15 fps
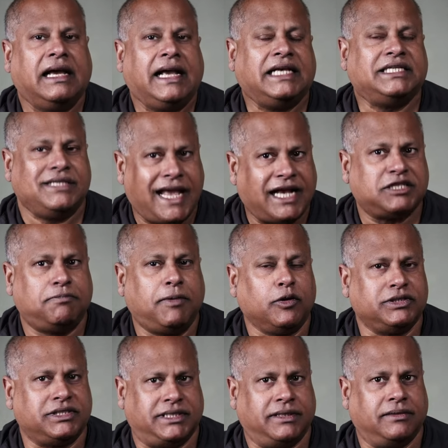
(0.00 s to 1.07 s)
his next
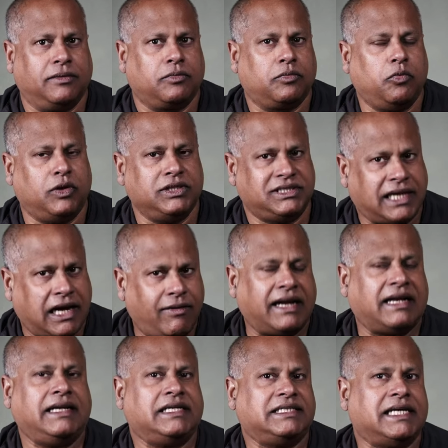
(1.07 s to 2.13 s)
posting was
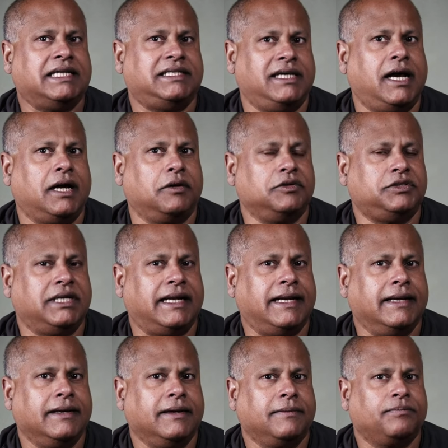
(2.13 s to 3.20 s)
directly to Santiago, Chile,